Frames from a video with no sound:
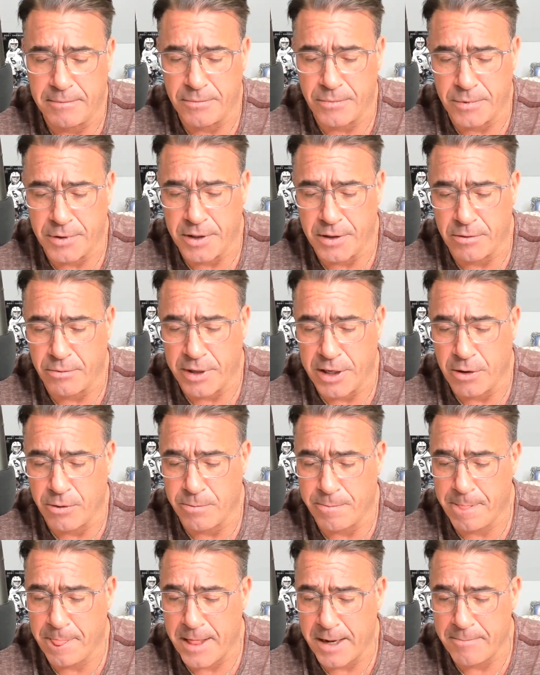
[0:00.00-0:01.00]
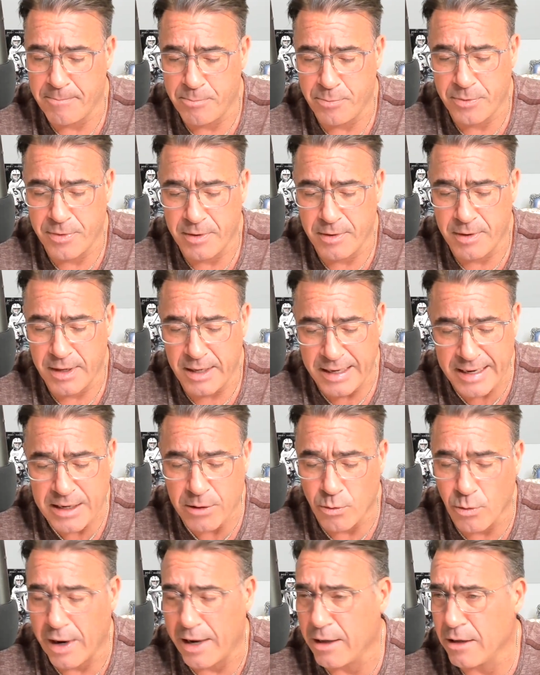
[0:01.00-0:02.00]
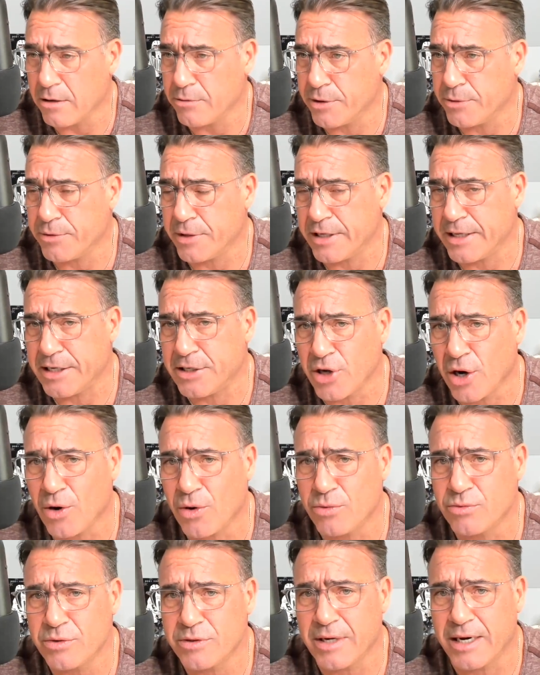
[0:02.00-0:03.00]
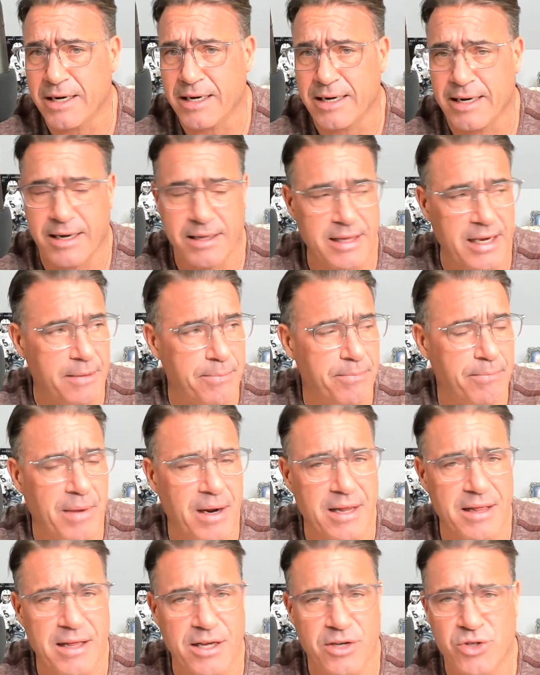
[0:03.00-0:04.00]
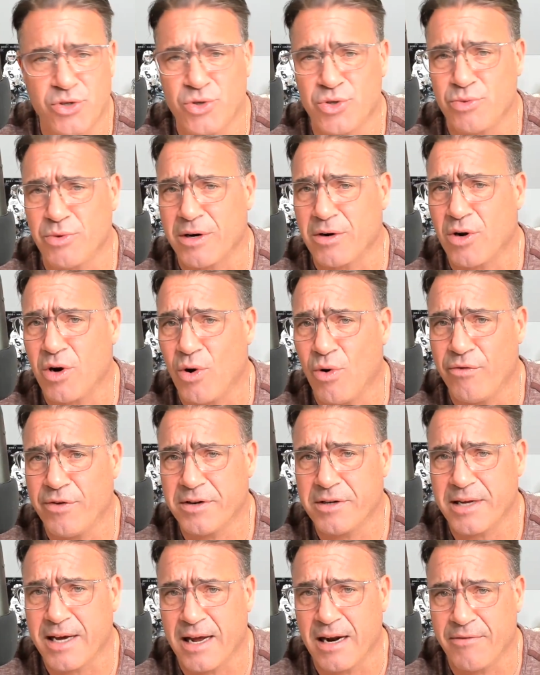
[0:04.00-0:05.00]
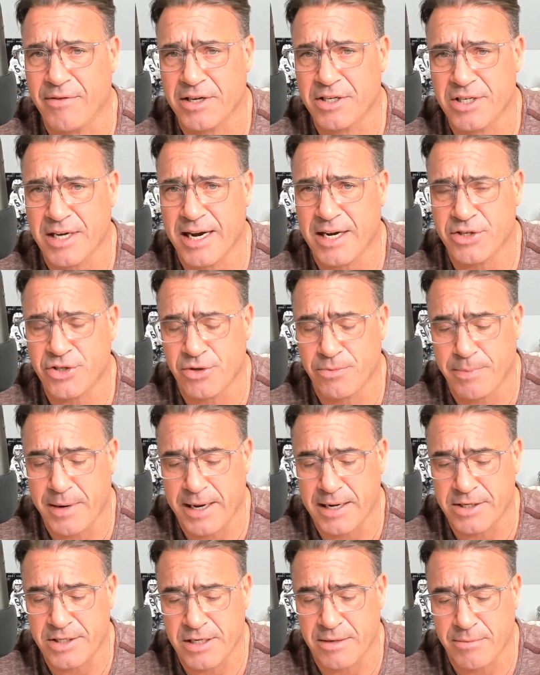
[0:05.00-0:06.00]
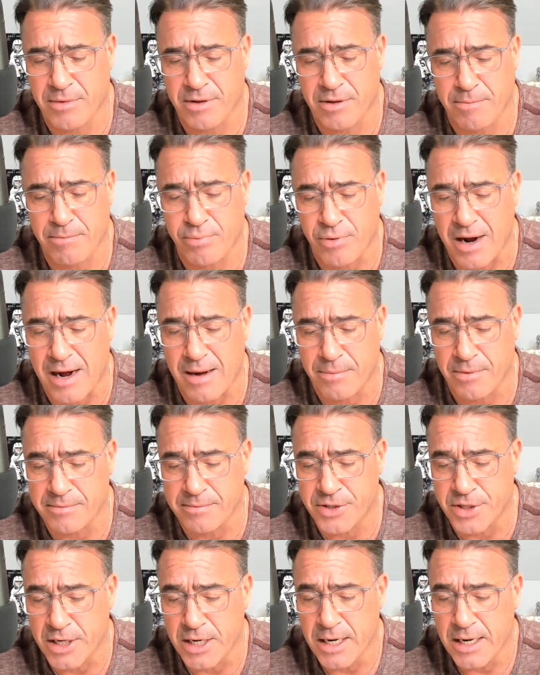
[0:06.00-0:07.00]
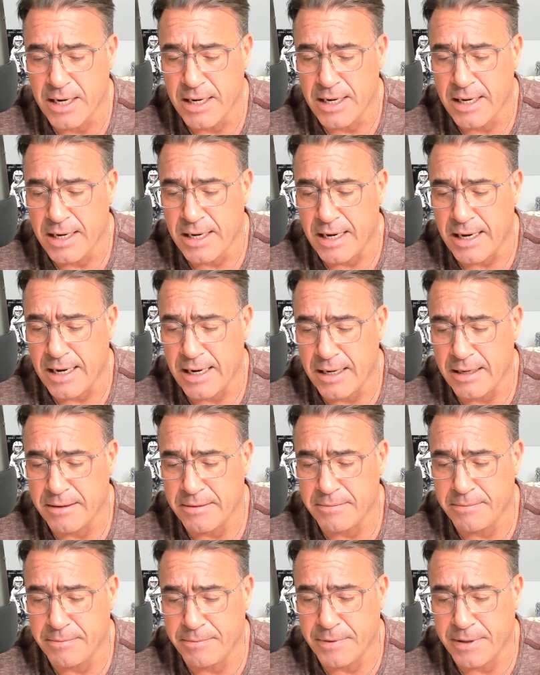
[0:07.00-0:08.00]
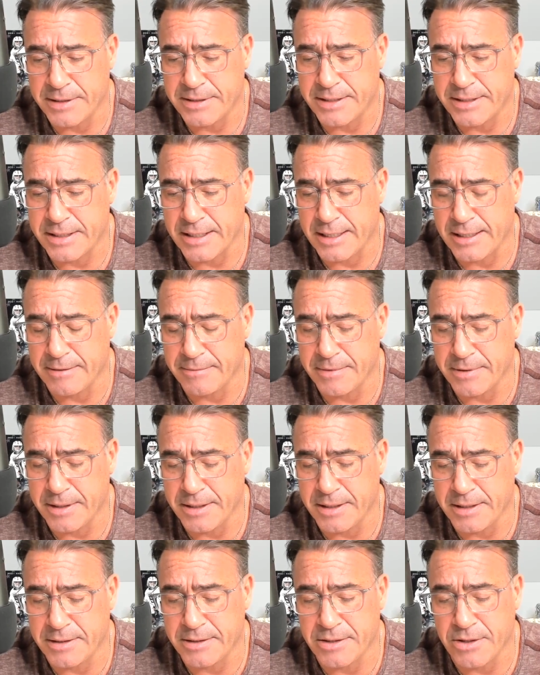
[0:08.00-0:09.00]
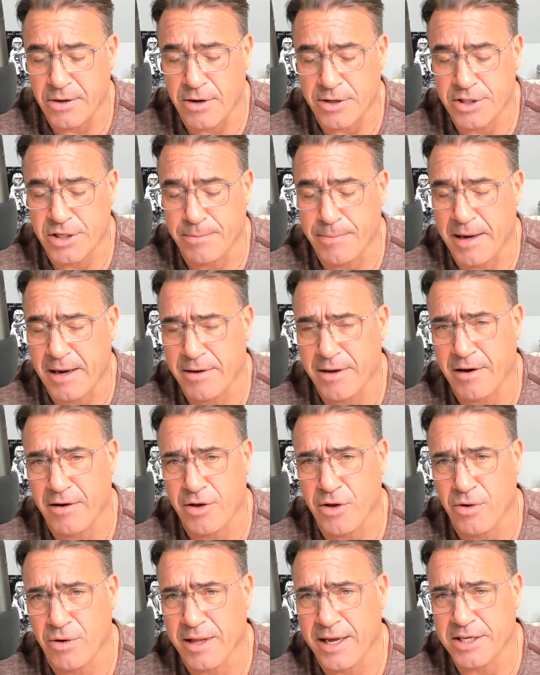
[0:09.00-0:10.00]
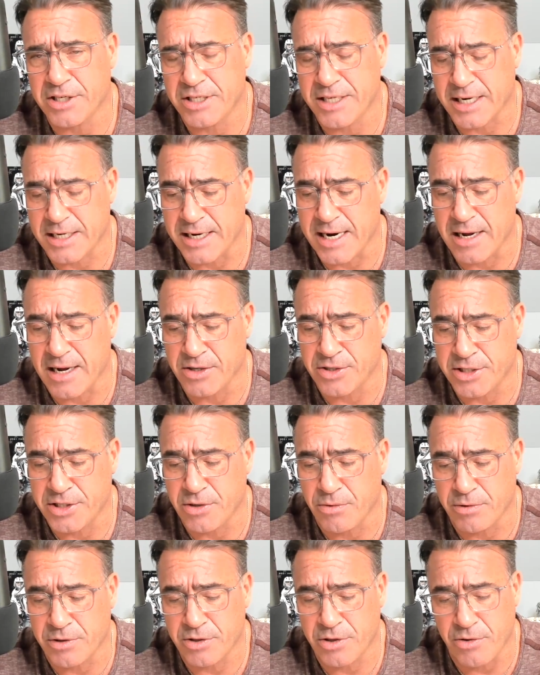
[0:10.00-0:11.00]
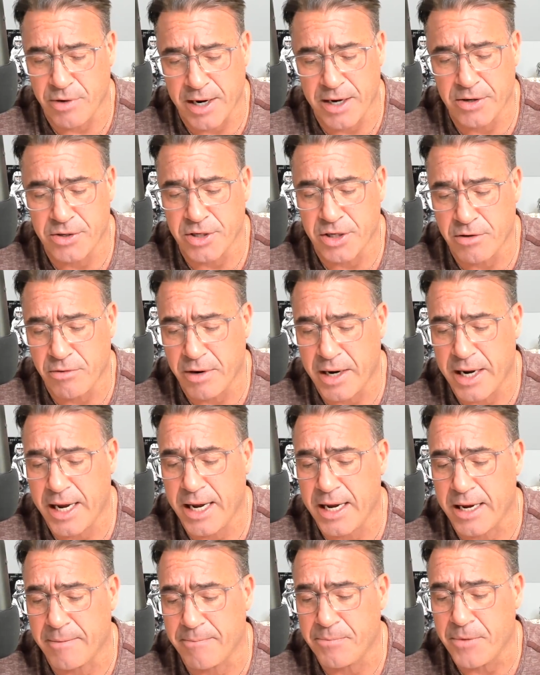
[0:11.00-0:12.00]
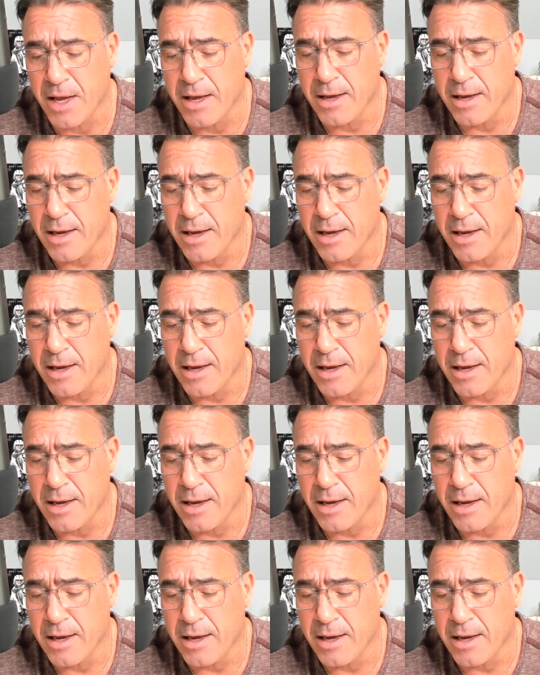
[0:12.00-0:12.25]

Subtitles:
We don't eat well. We really don't. I think many of the issues around COVID kind of exacerbated some of the problems. But he talks about, utilize technology to a greater degree and